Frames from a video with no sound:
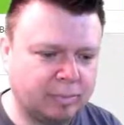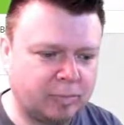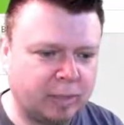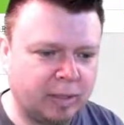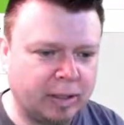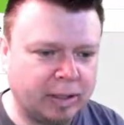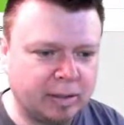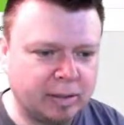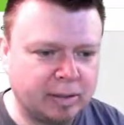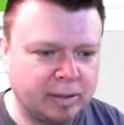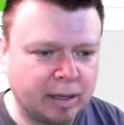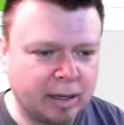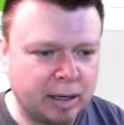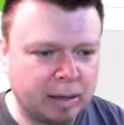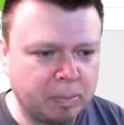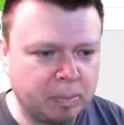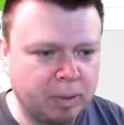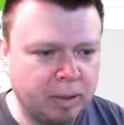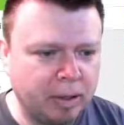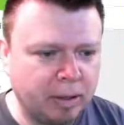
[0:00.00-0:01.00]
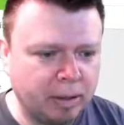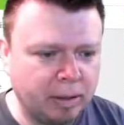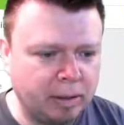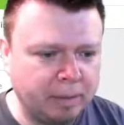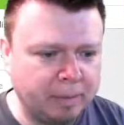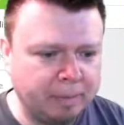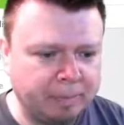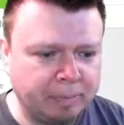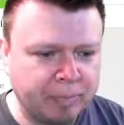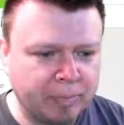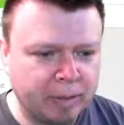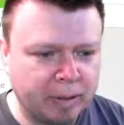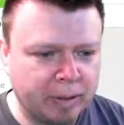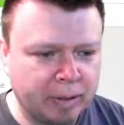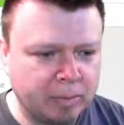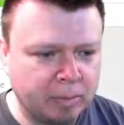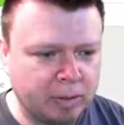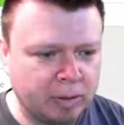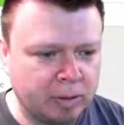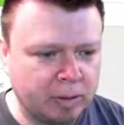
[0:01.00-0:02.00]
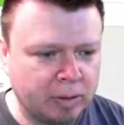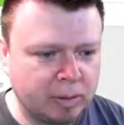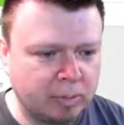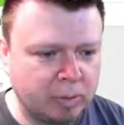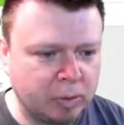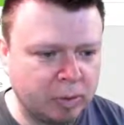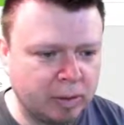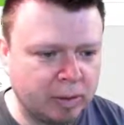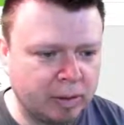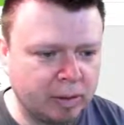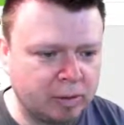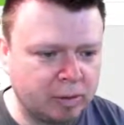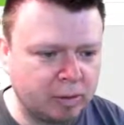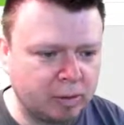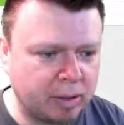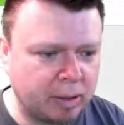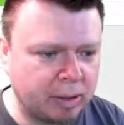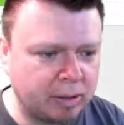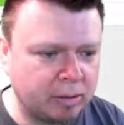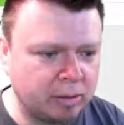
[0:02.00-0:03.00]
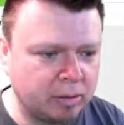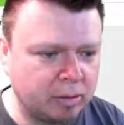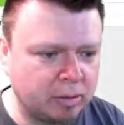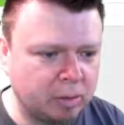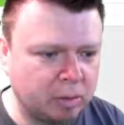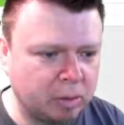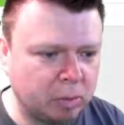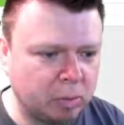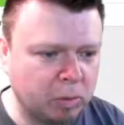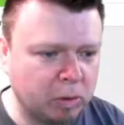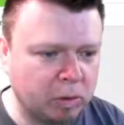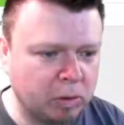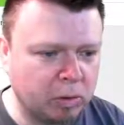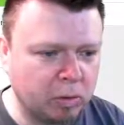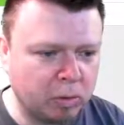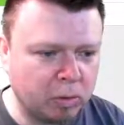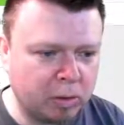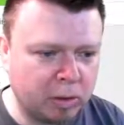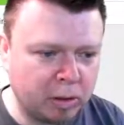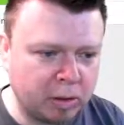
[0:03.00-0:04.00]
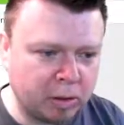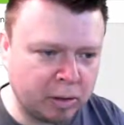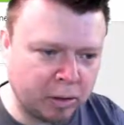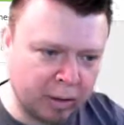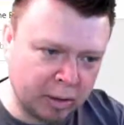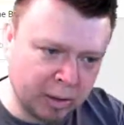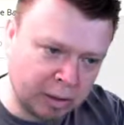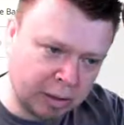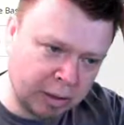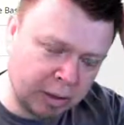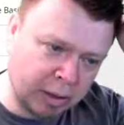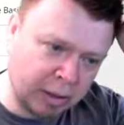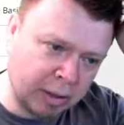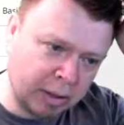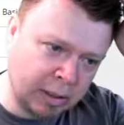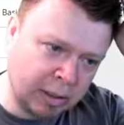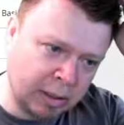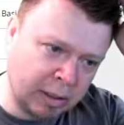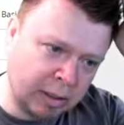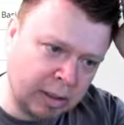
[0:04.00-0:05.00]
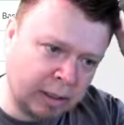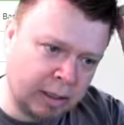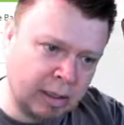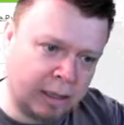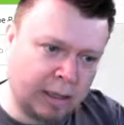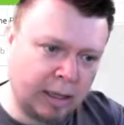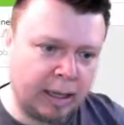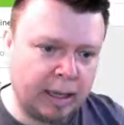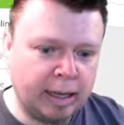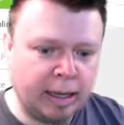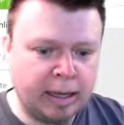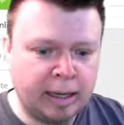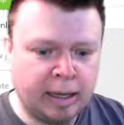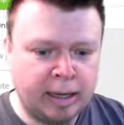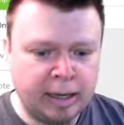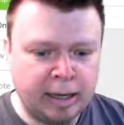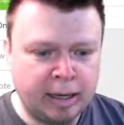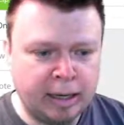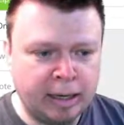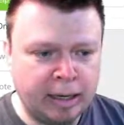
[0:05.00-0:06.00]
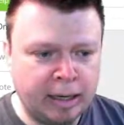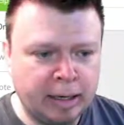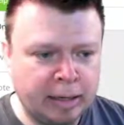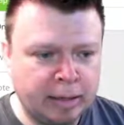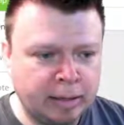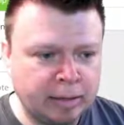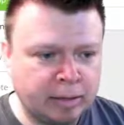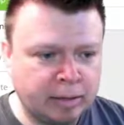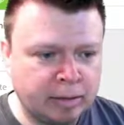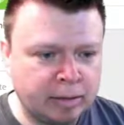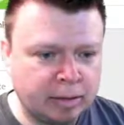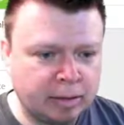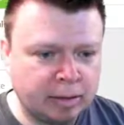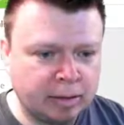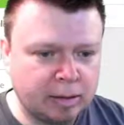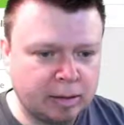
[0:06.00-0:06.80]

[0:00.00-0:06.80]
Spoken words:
thing set up here. I'm going to put this straight into a work order. And